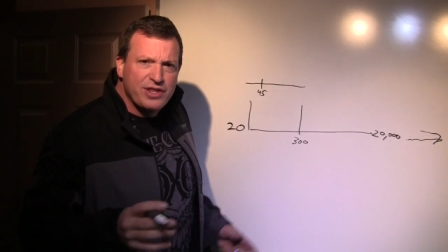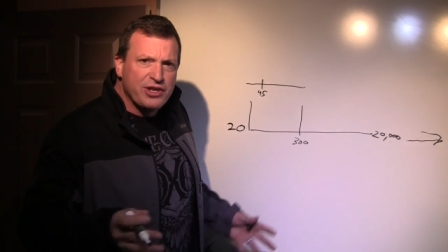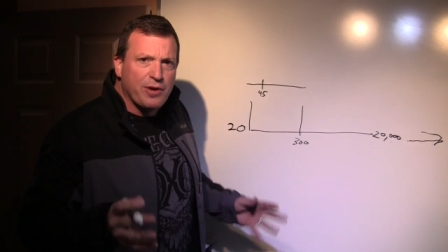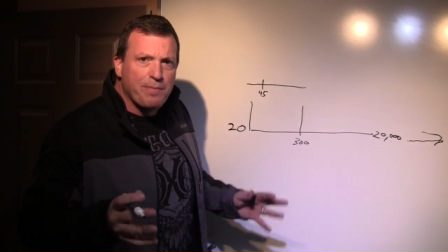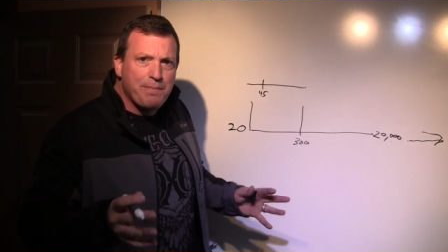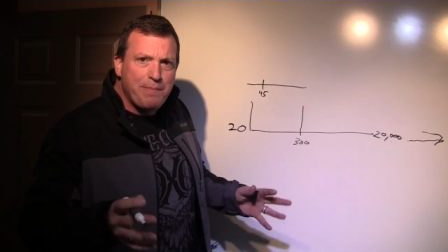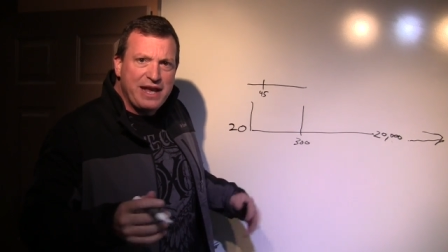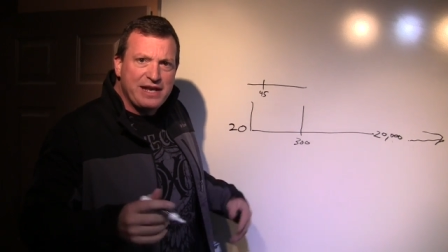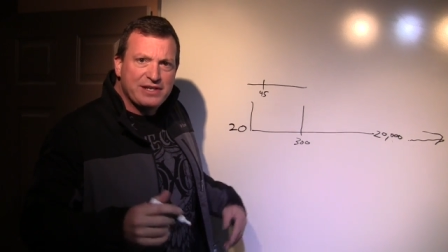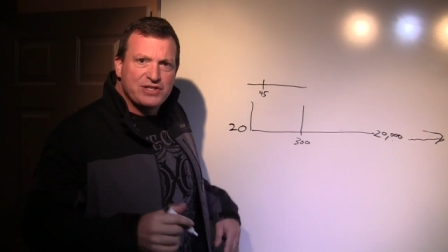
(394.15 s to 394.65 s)
their
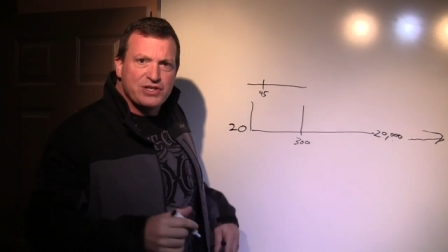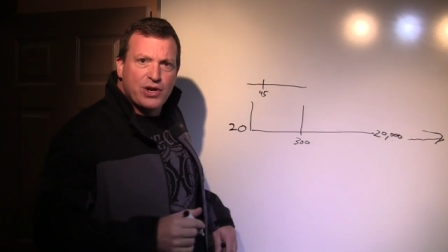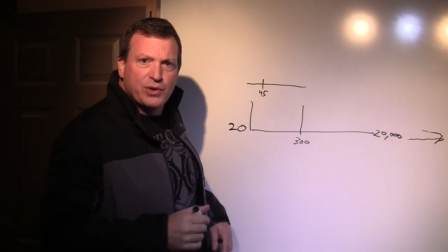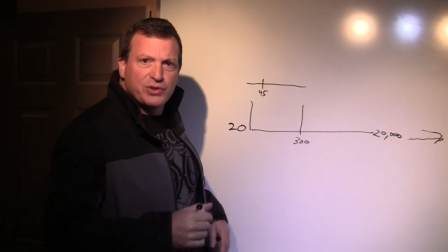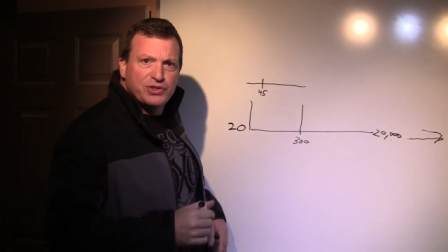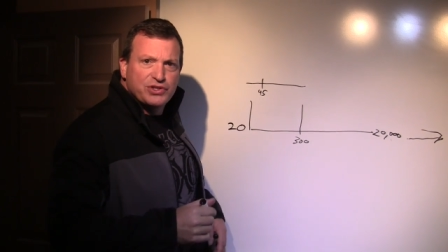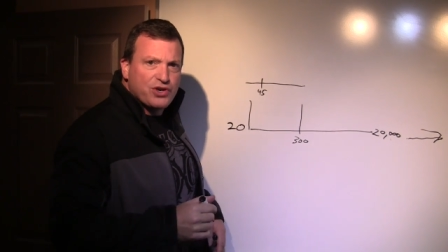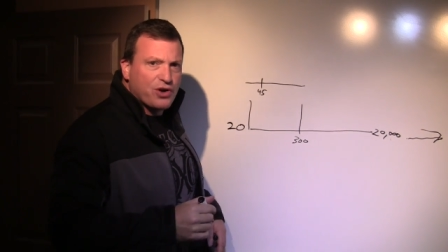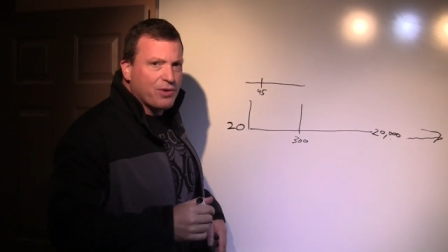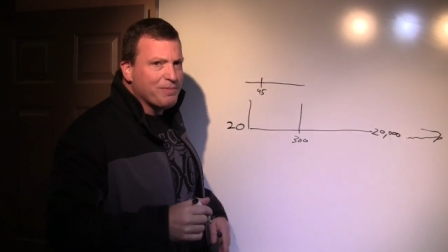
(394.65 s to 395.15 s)
bass
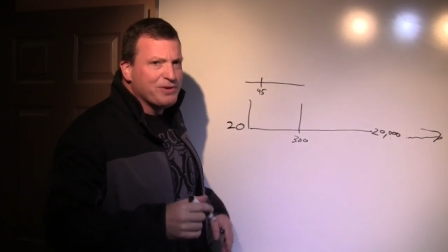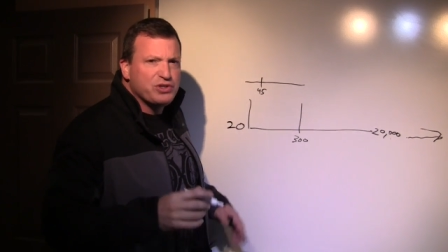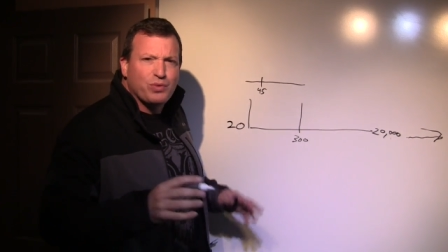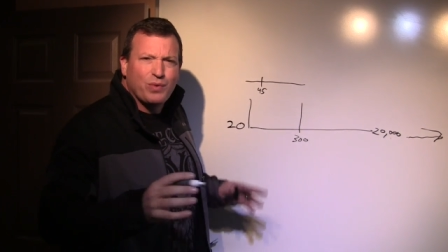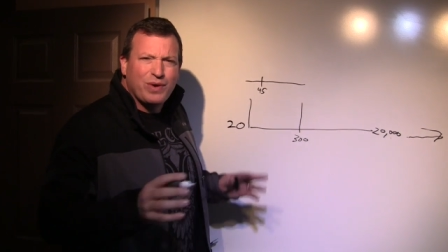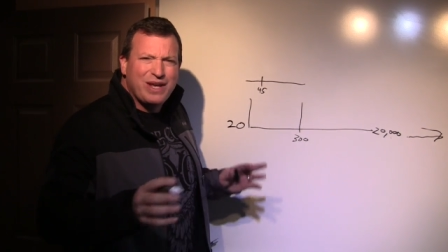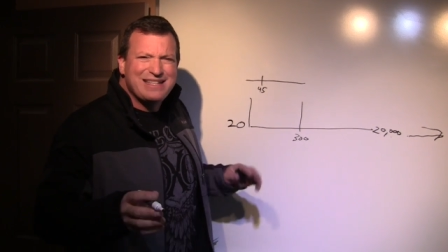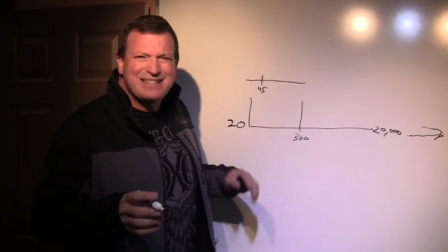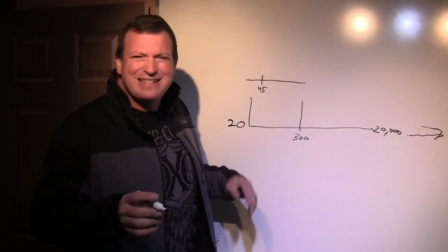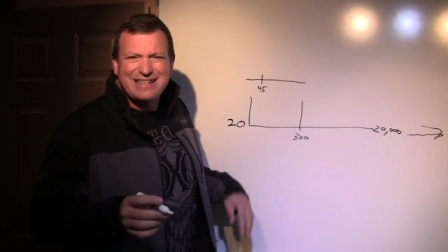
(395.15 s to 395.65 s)
notes are
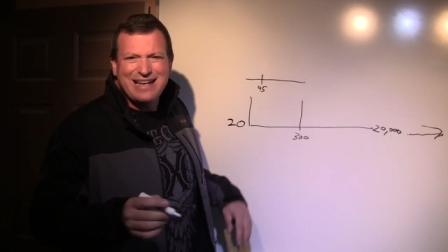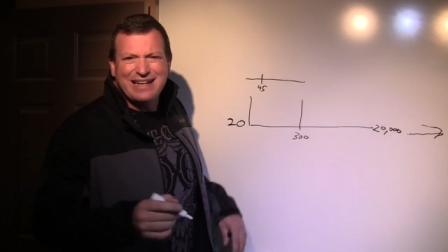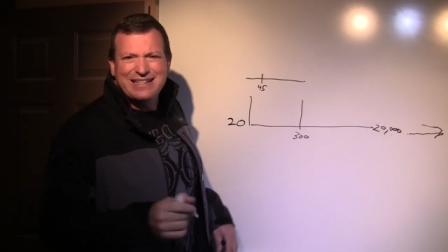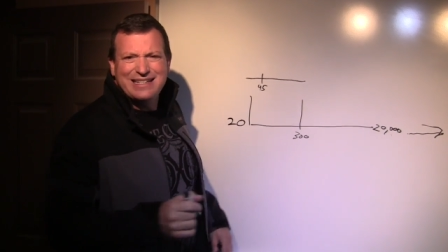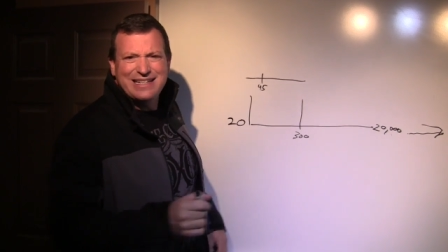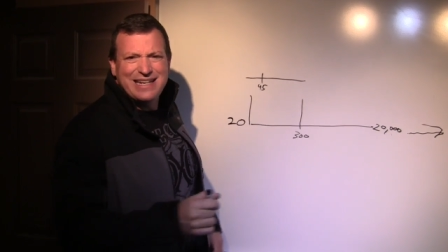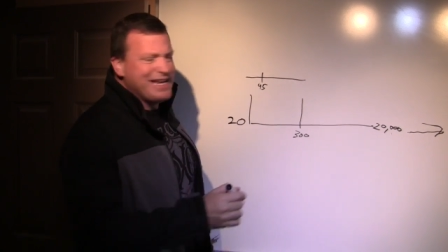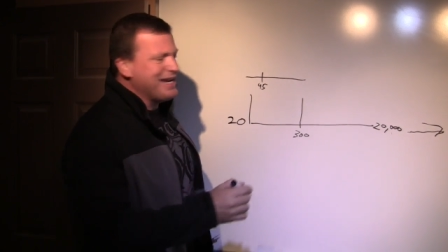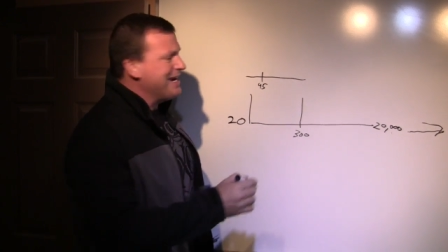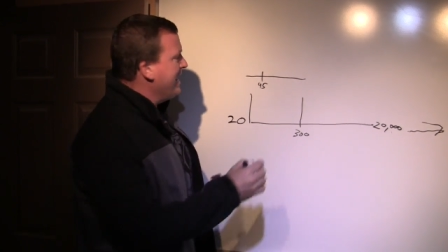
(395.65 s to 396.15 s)
between
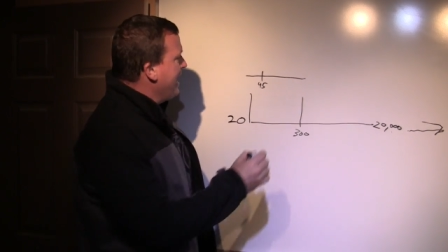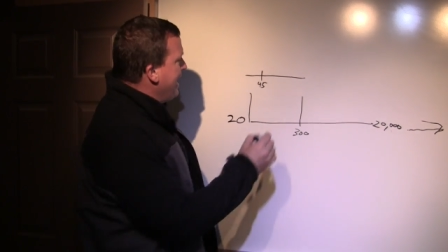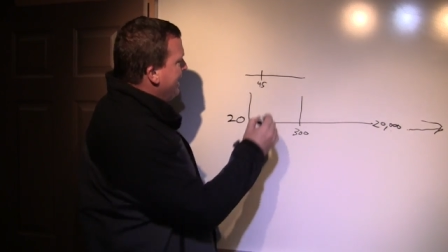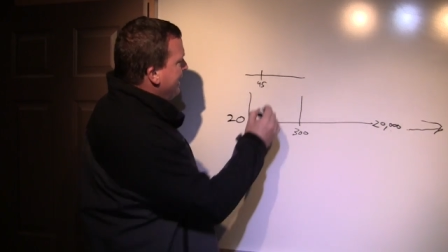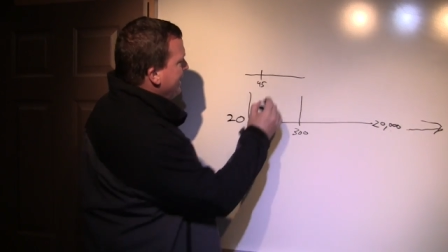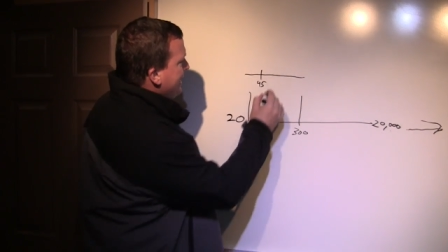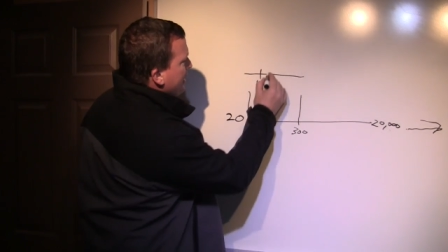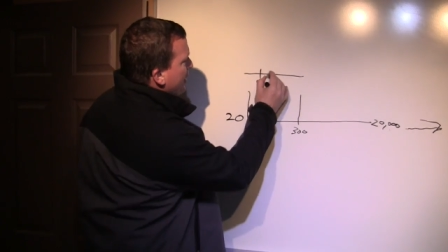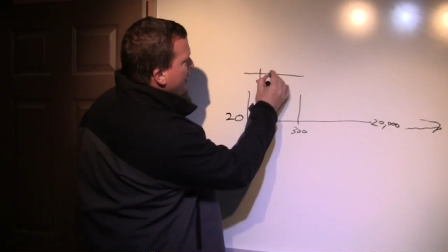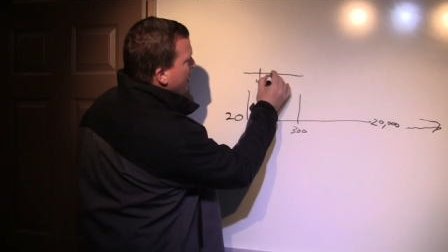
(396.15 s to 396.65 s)
60 and
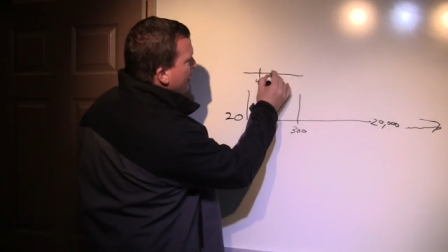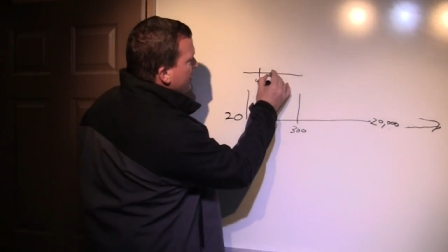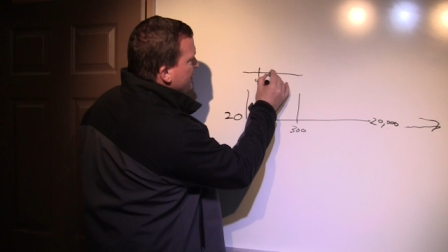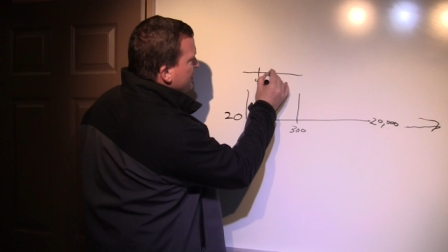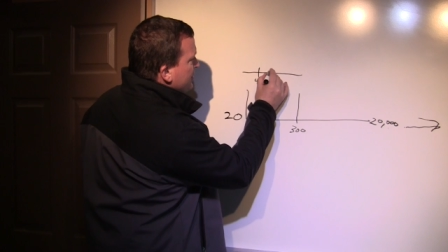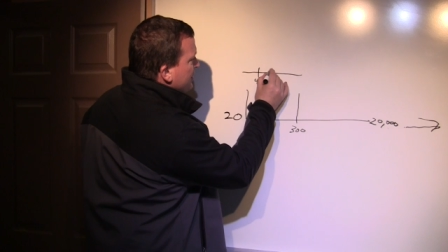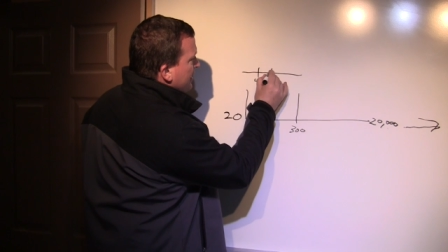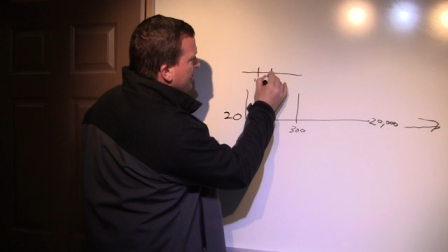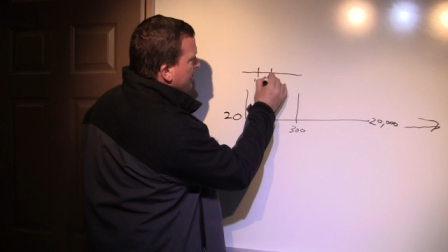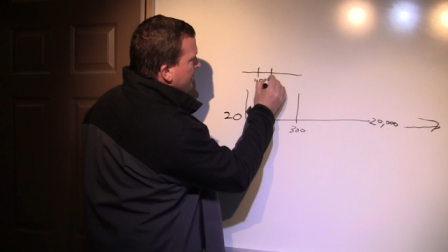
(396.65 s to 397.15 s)
80 hertz.